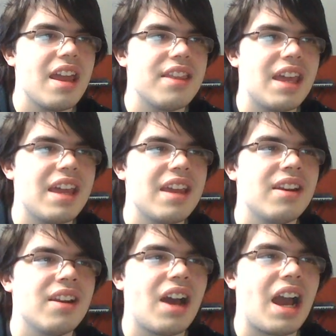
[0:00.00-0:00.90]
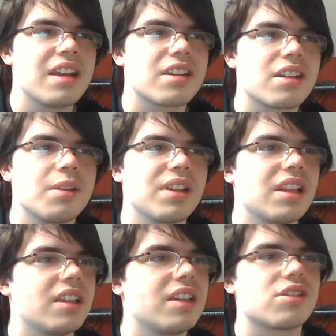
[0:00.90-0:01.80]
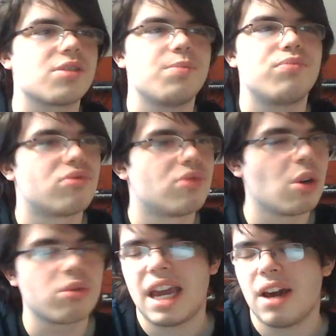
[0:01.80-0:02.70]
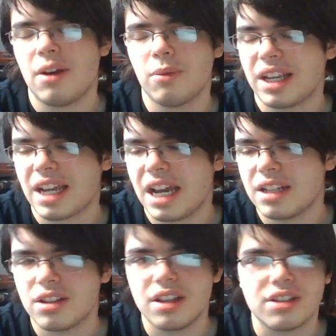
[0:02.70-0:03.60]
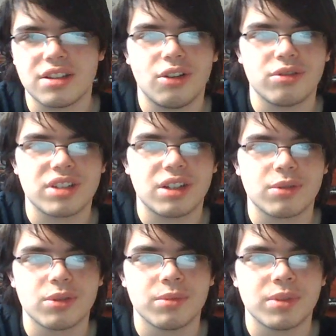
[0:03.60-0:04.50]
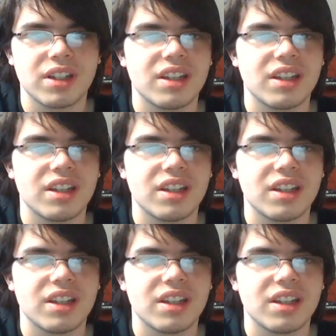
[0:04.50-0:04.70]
And then I completely just broke down when I got into the hotel room.